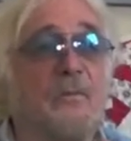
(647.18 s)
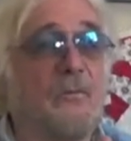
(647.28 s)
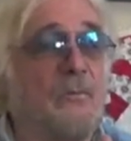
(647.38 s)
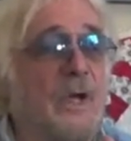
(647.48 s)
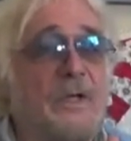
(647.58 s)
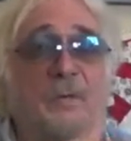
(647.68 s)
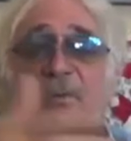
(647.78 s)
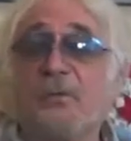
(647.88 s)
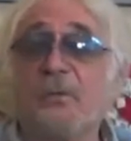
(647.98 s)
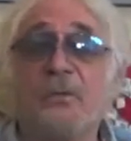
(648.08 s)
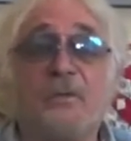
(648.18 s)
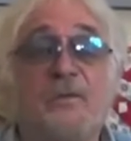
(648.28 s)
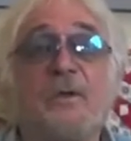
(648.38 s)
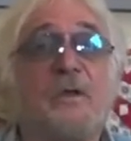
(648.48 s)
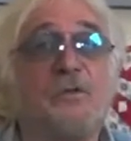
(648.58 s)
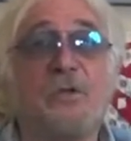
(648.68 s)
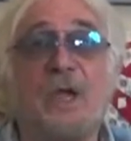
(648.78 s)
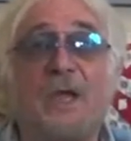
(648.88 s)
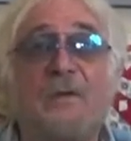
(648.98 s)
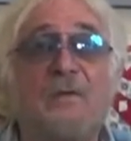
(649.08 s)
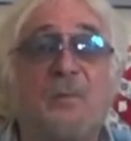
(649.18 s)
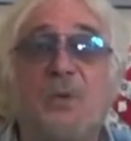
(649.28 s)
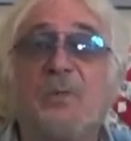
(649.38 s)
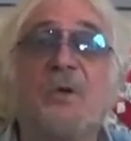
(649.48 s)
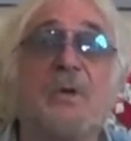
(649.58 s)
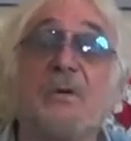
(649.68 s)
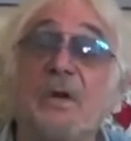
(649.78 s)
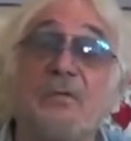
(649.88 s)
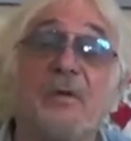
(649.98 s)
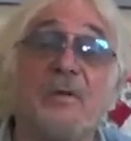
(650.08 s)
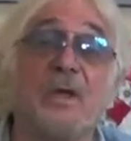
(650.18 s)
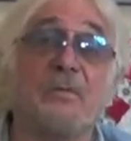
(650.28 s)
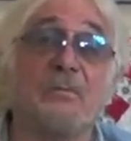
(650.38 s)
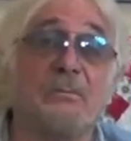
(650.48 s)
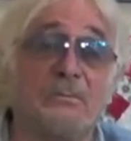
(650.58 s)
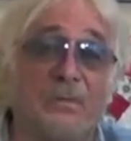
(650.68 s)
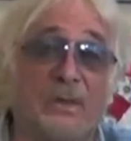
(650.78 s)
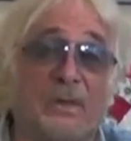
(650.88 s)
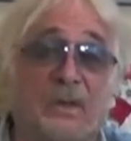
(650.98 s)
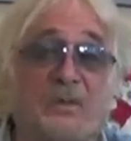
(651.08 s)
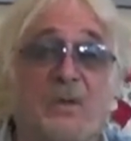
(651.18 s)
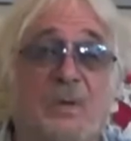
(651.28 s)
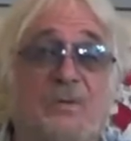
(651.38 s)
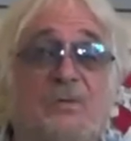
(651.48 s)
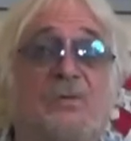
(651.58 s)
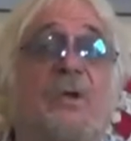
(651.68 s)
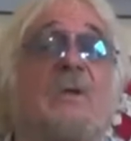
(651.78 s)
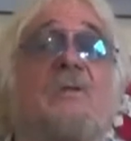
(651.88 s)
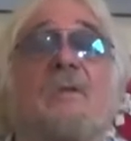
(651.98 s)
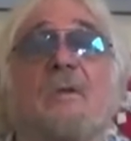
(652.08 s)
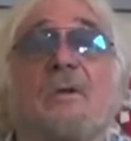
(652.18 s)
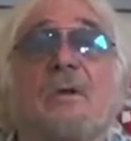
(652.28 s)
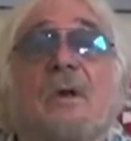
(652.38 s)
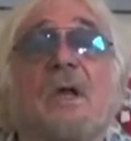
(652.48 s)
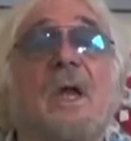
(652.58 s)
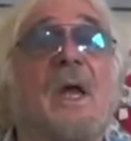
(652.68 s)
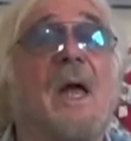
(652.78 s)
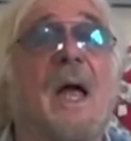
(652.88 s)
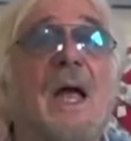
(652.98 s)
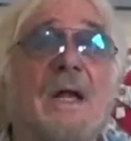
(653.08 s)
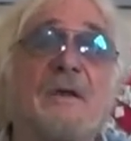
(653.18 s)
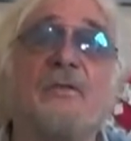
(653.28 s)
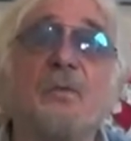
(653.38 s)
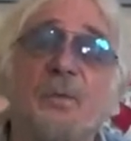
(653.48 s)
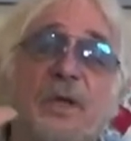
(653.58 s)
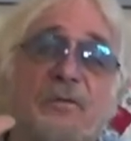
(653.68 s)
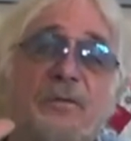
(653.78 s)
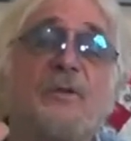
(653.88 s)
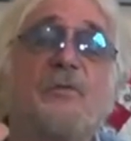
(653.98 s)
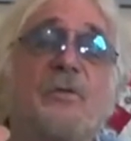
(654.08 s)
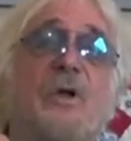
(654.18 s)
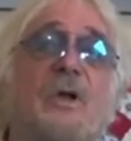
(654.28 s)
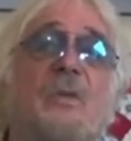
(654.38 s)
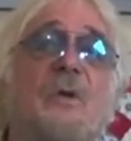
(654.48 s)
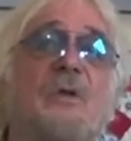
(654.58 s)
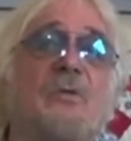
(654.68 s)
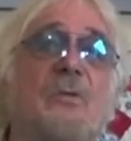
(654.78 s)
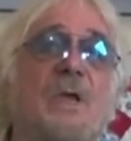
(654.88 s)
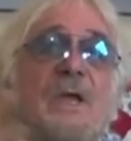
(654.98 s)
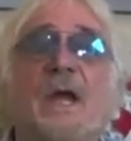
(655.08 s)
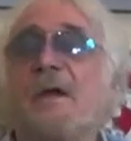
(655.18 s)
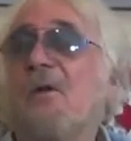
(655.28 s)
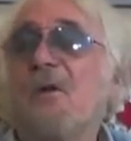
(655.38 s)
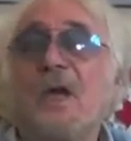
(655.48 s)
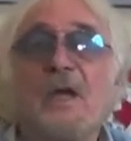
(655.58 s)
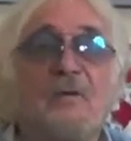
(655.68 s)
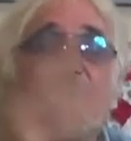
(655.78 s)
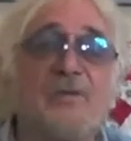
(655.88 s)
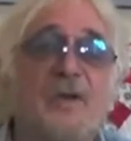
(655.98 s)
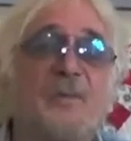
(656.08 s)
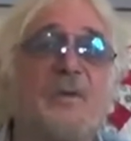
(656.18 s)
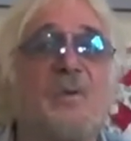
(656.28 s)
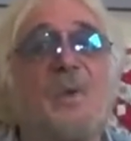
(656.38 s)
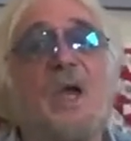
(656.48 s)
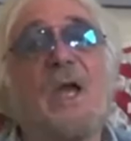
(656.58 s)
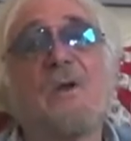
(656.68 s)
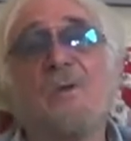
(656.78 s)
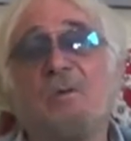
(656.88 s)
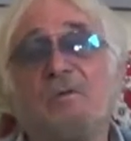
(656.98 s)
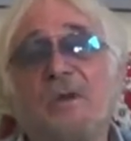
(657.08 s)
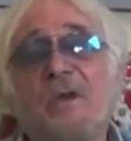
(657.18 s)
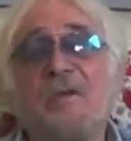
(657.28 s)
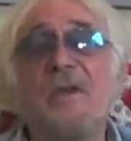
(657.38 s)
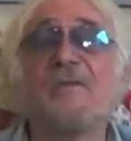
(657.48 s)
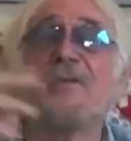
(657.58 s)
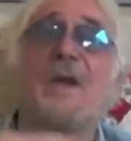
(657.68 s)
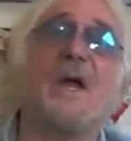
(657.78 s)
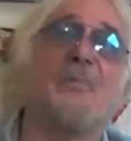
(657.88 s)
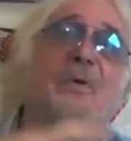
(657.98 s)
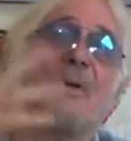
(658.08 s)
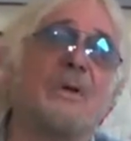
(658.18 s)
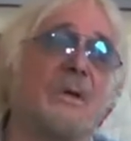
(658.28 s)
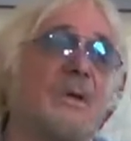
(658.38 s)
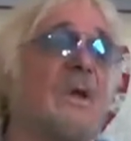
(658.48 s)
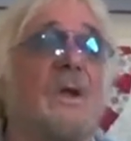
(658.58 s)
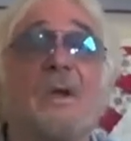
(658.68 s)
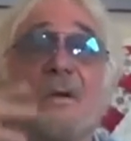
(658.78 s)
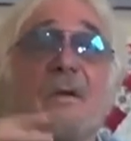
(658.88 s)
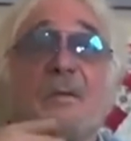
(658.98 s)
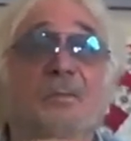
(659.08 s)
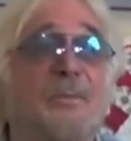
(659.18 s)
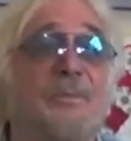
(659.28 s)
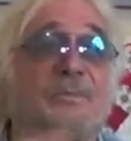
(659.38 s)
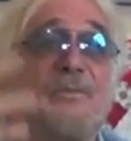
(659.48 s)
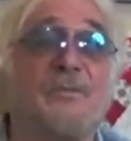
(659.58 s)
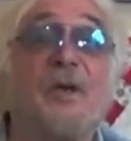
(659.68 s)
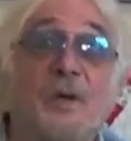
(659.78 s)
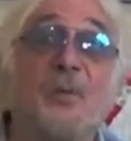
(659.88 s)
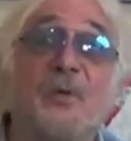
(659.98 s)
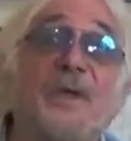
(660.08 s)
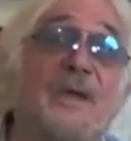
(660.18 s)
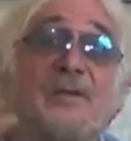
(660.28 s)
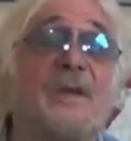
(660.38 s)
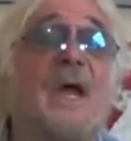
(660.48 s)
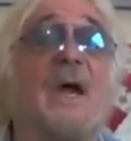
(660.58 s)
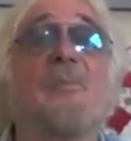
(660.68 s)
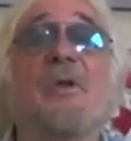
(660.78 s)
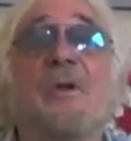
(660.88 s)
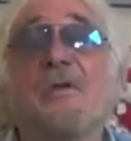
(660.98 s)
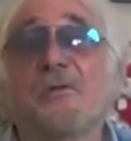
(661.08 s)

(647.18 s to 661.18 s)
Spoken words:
right up through the finish and the premiere and everything at Grauman's Chinese Theater. And this will be a feature documentary cataloging every step of the way and all the funny things that happen and the terrible things that happen and the